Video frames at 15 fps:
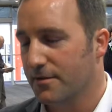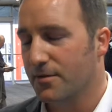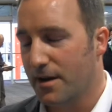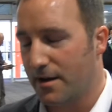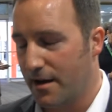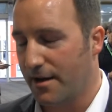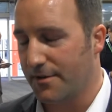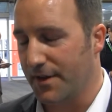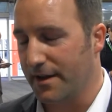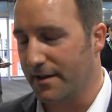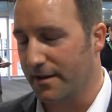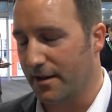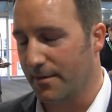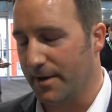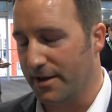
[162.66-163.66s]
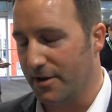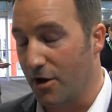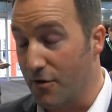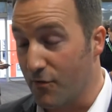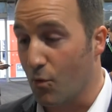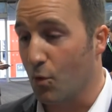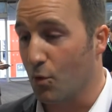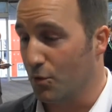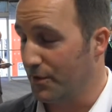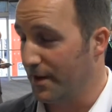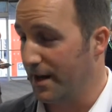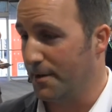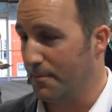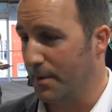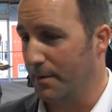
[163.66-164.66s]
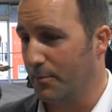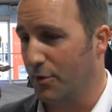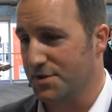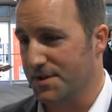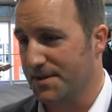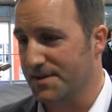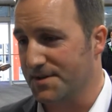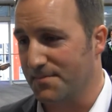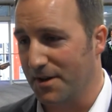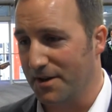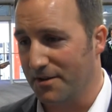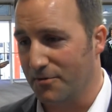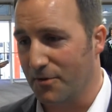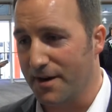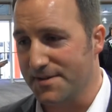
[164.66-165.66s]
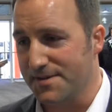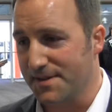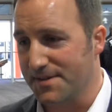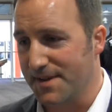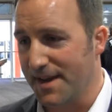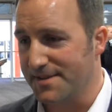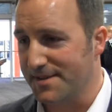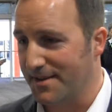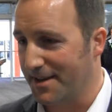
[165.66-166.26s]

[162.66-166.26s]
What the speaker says: Well, I mean, overall, the Olympic project has been a great success.